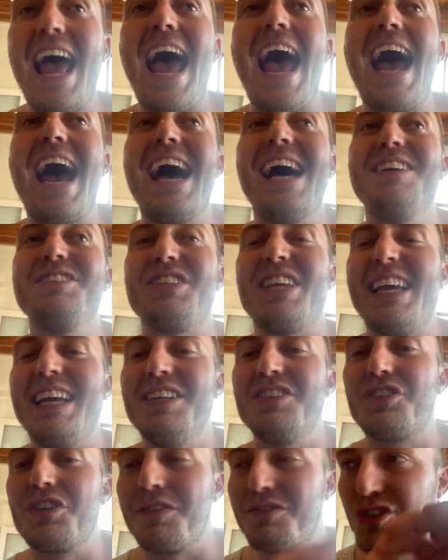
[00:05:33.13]
has
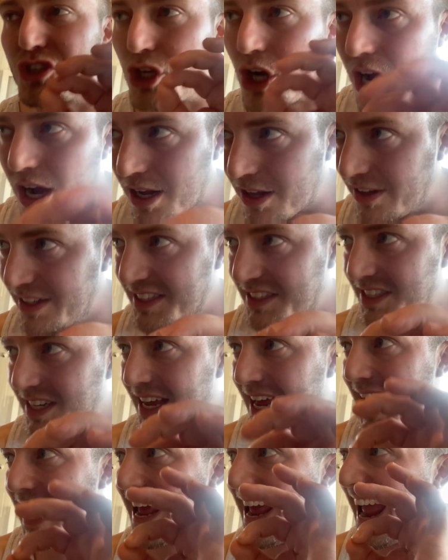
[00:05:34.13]
hints of chocolate
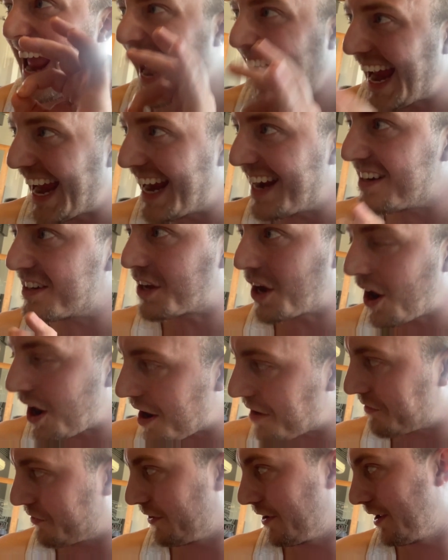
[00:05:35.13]
and
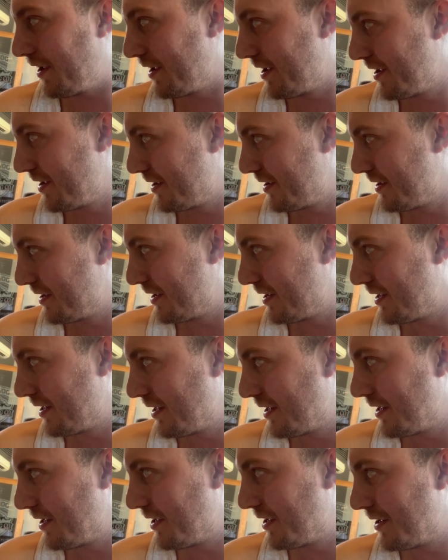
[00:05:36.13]
coffee,
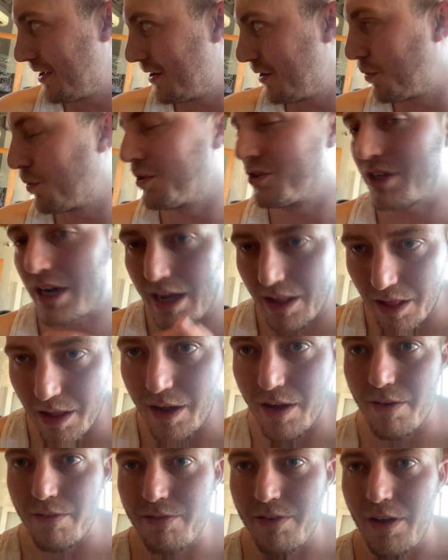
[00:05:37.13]
which I
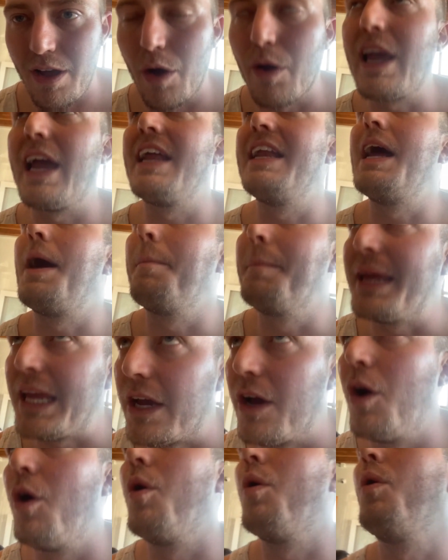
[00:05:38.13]
love. Okay, now
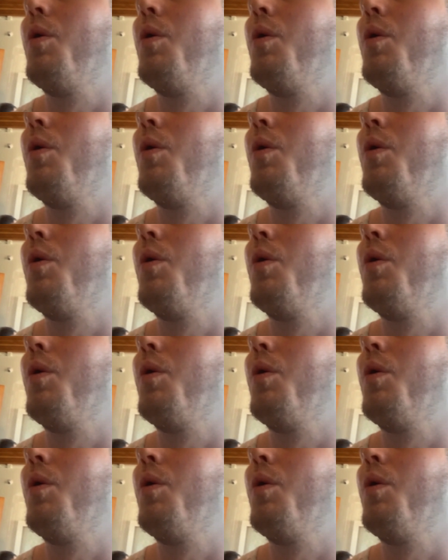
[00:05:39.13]
Mijo,